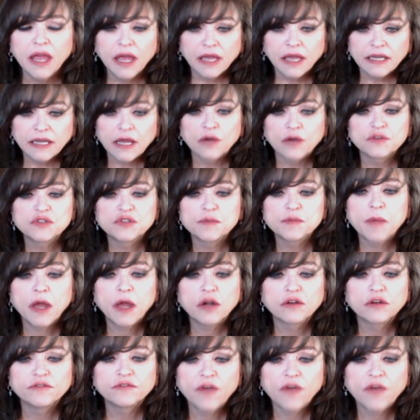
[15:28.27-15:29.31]
Now, as a matter
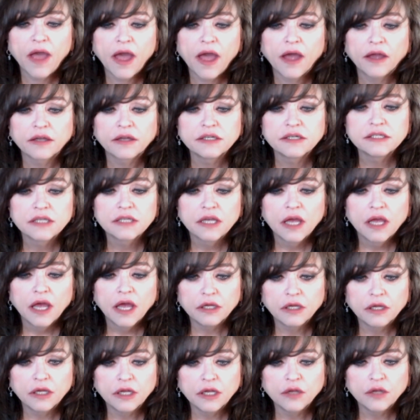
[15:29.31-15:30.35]
of fact,
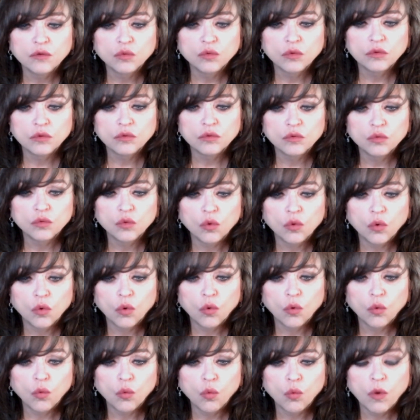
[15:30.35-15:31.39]
it
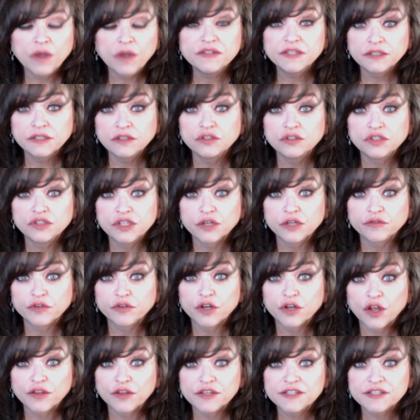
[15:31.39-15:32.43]
was a little different
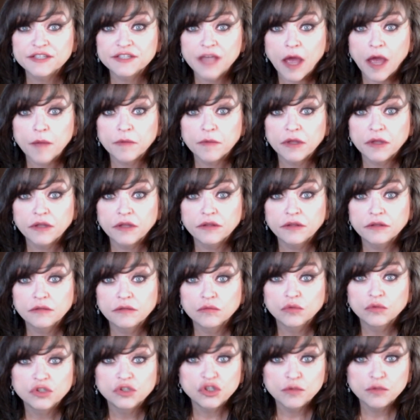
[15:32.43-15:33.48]
on the Sabbath,
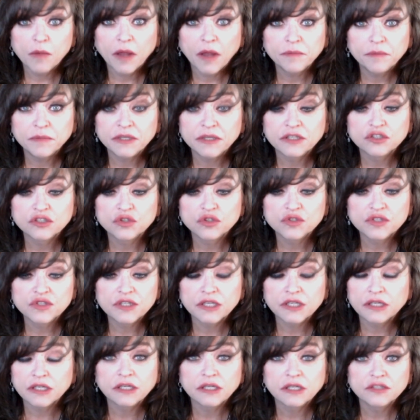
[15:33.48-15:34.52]
which you might be
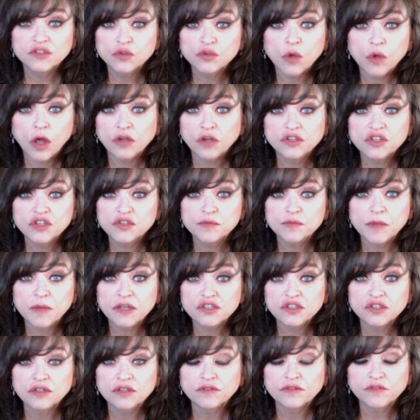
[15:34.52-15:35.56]
interested in. So I'll just
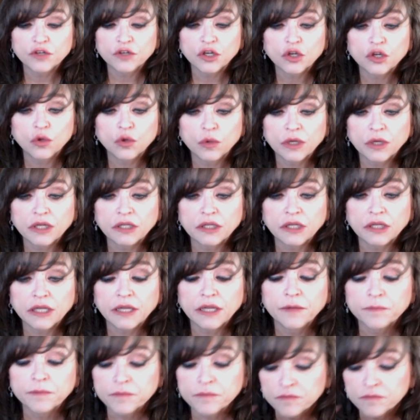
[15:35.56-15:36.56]
mention it very quickly.